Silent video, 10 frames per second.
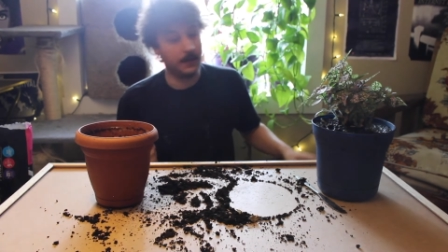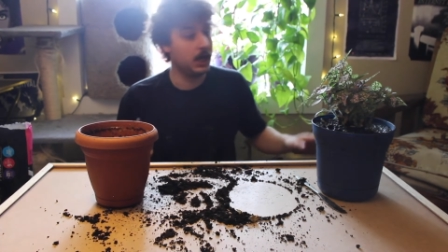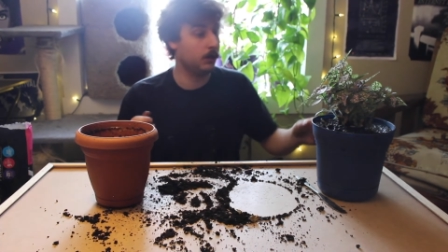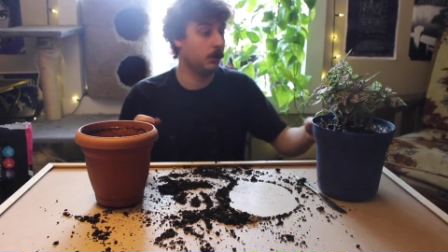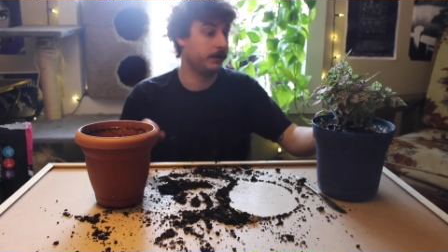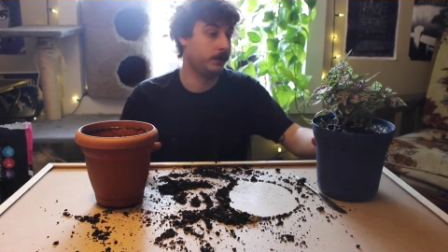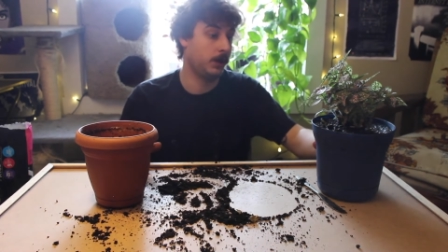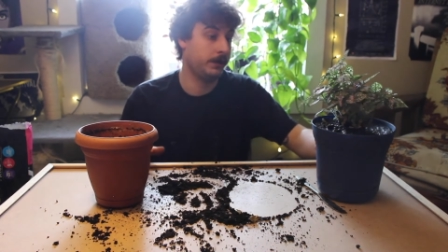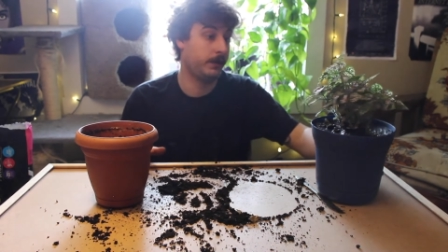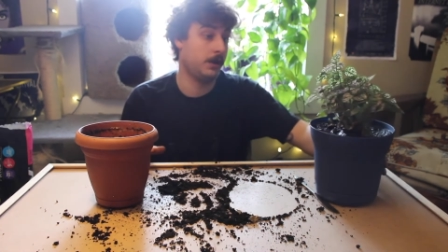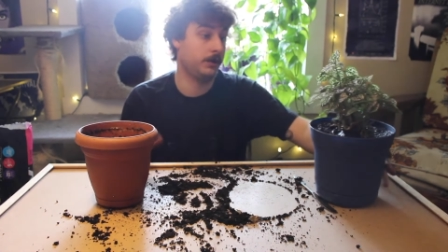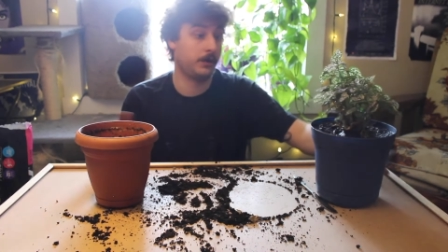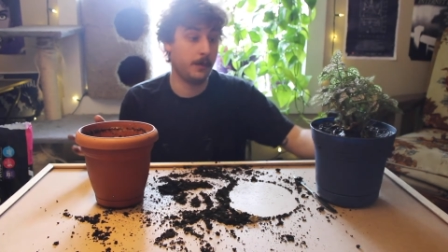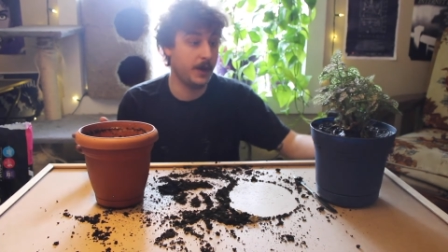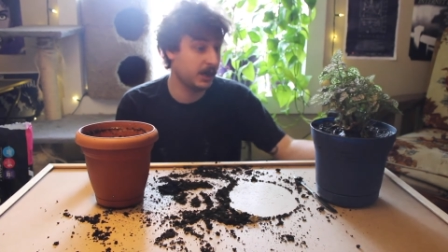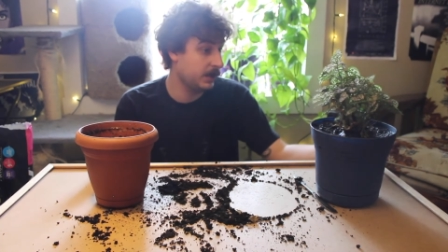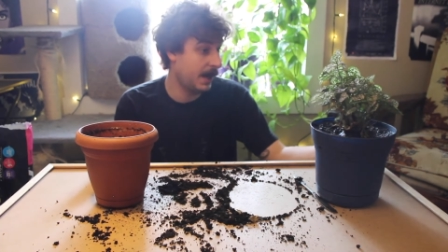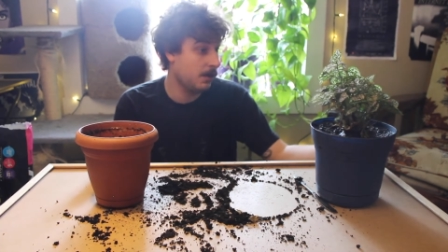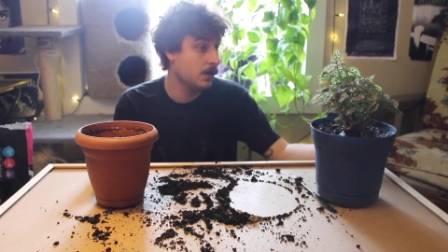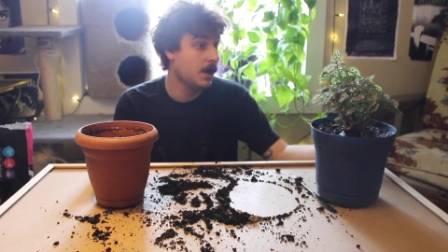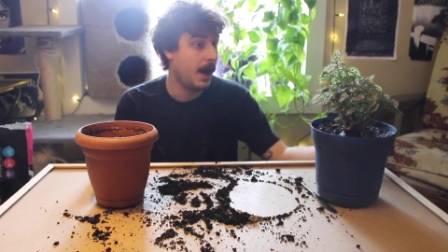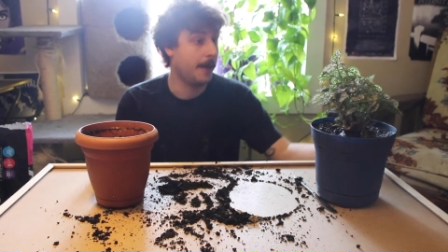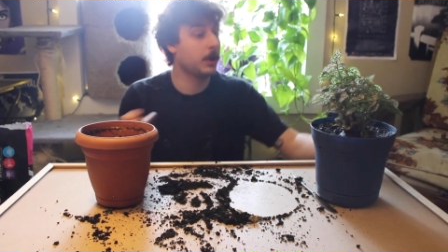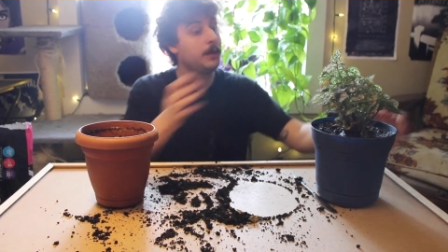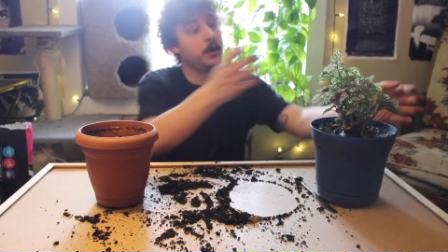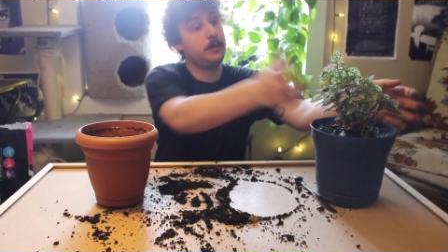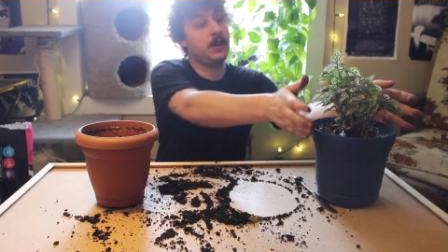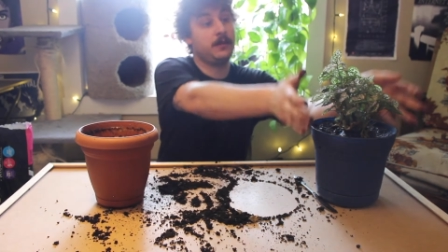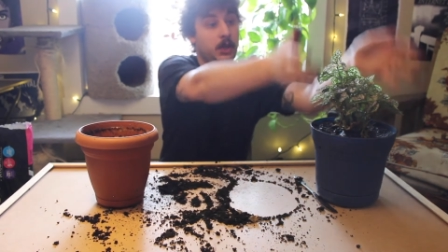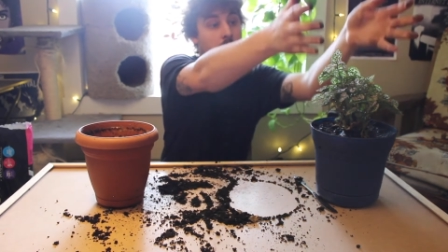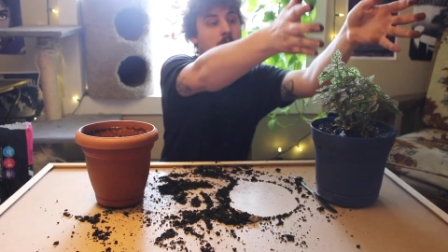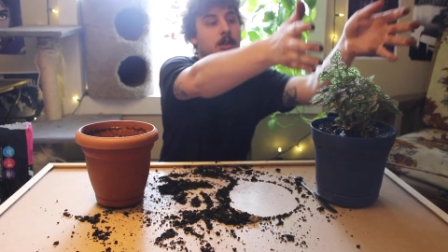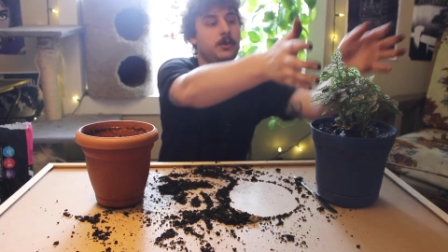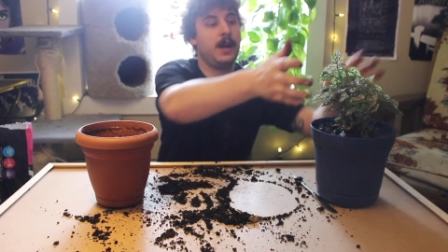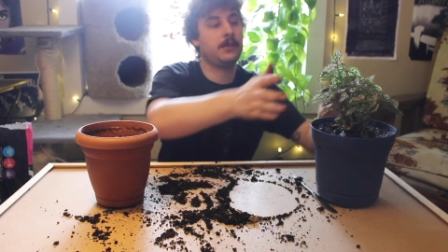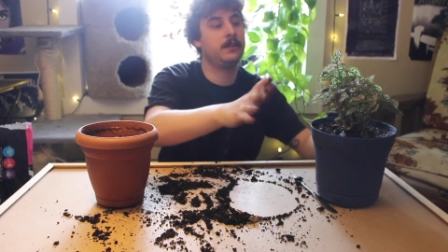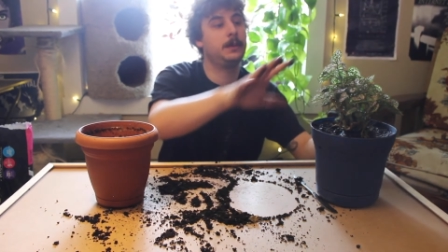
It will sort of start to grow bigger now. I'm going to put a bit of a cage around this